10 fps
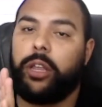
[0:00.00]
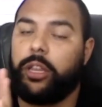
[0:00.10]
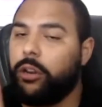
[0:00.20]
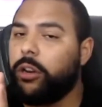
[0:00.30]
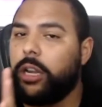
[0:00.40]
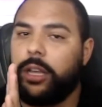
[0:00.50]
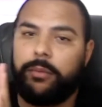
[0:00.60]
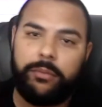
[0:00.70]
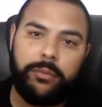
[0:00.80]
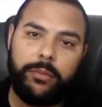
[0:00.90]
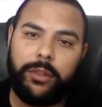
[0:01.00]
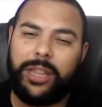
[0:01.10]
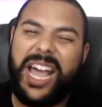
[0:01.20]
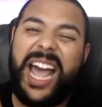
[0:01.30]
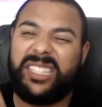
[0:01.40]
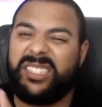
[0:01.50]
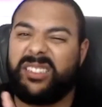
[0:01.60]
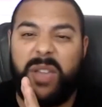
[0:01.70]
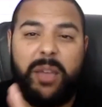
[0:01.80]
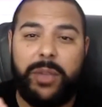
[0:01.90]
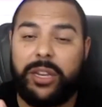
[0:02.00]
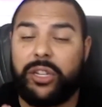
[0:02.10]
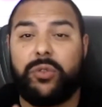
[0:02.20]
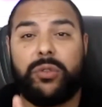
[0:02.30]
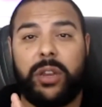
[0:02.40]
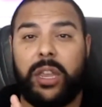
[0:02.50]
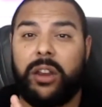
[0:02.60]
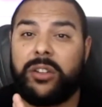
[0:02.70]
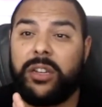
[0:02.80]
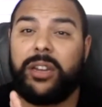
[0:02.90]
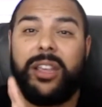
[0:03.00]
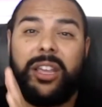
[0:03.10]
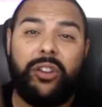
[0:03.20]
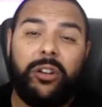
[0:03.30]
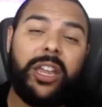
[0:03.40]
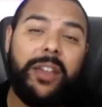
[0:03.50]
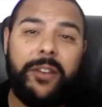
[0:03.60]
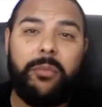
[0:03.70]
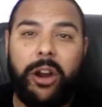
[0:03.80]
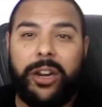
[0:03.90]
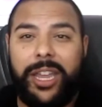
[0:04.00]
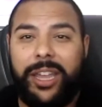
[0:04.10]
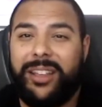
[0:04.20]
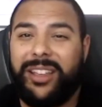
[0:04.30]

Like, you're gonna last maybe 2-3 years in your given market.